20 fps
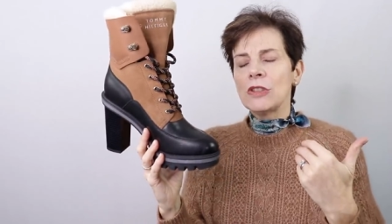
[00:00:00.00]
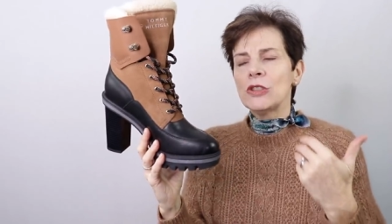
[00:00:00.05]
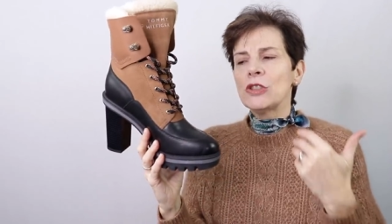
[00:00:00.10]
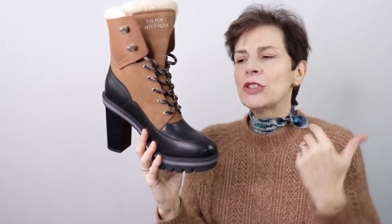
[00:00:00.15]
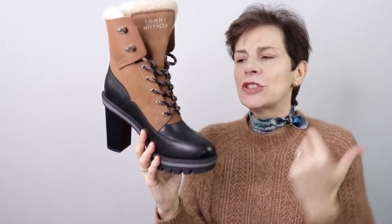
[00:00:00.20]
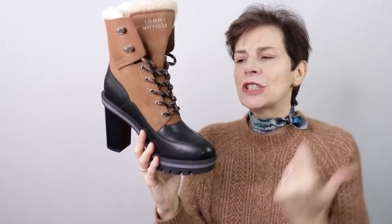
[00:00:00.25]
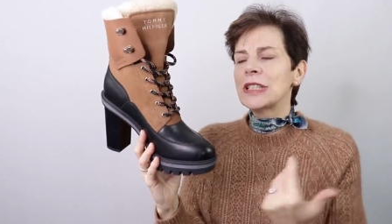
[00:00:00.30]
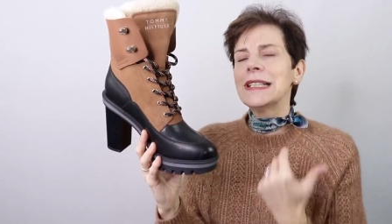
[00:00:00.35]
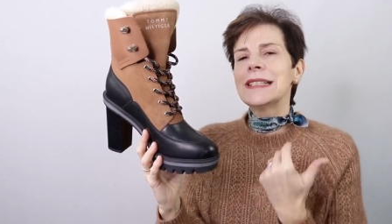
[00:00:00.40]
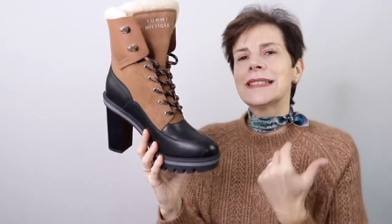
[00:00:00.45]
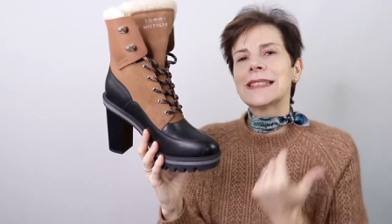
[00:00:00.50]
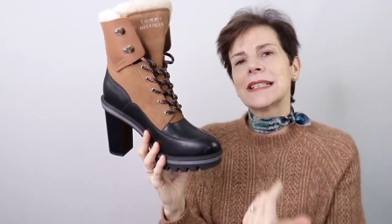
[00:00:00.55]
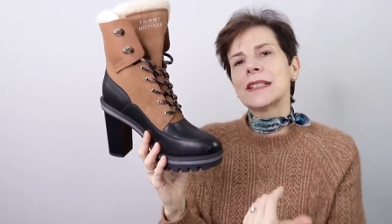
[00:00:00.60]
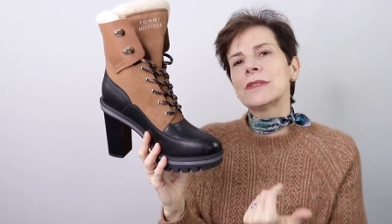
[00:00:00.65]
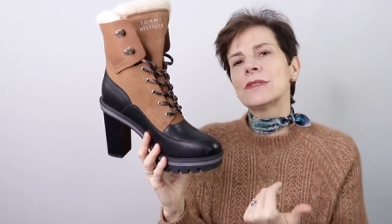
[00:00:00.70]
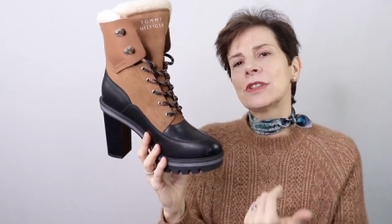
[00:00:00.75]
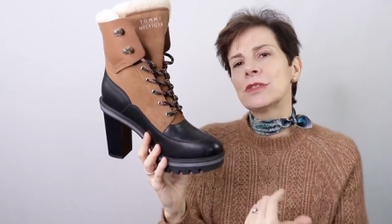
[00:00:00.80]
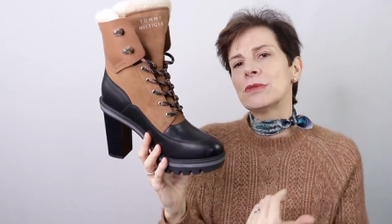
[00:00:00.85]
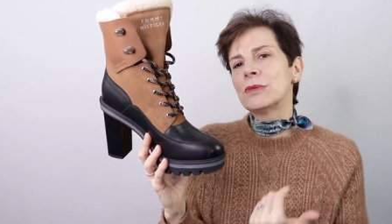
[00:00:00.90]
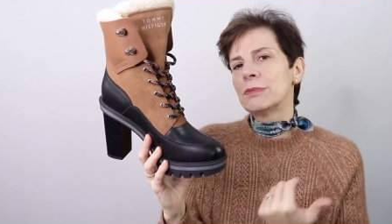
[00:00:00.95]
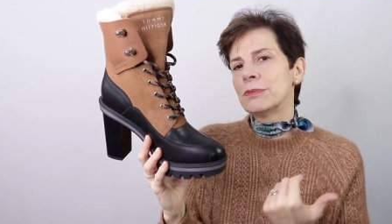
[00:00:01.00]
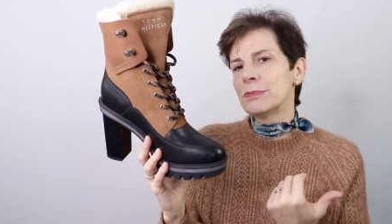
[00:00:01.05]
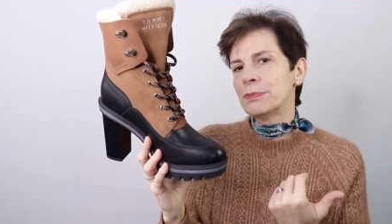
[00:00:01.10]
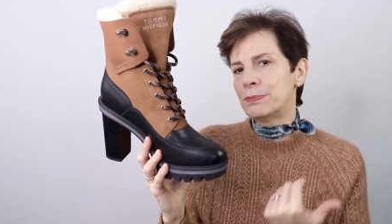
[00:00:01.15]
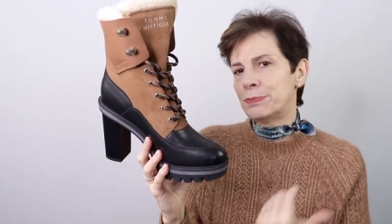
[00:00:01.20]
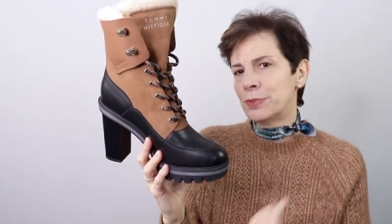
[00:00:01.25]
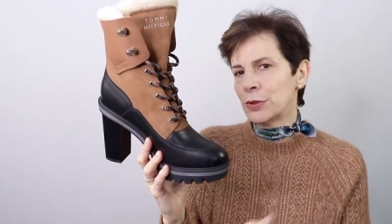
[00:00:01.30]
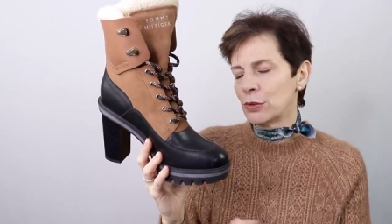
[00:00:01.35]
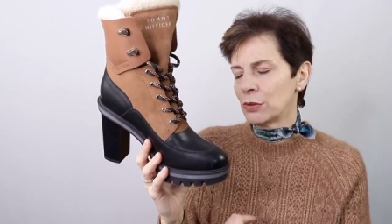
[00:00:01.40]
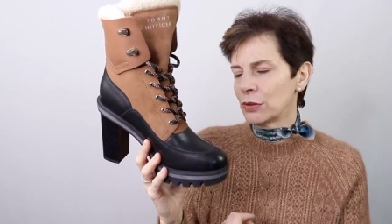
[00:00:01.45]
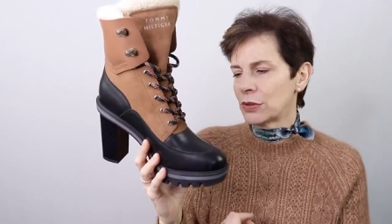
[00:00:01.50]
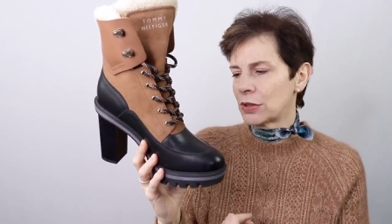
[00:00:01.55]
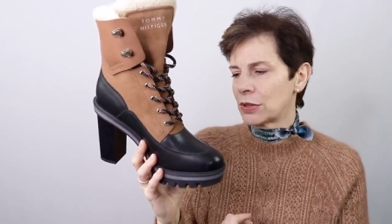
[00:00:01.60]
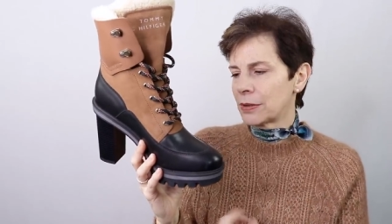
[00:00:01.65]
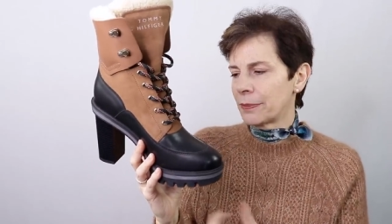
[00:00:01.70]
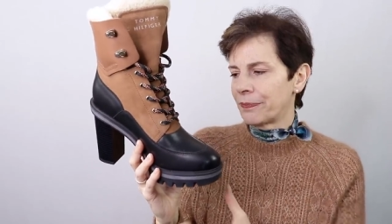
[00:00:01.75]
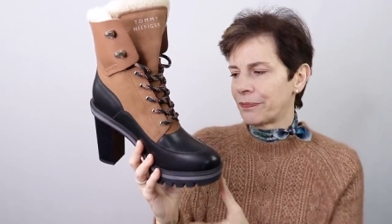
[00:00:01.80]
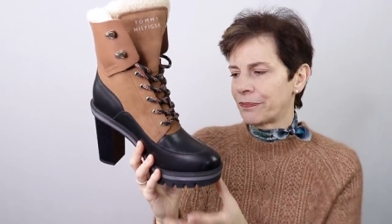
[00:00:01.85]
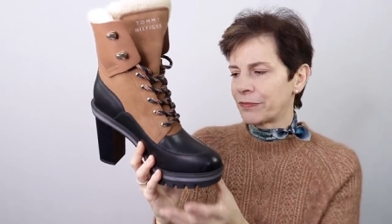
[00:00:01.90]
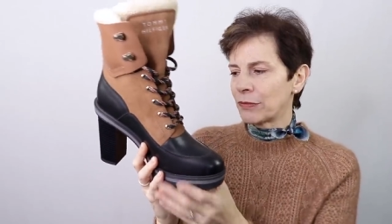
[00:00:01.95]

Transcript: utilitarian boot,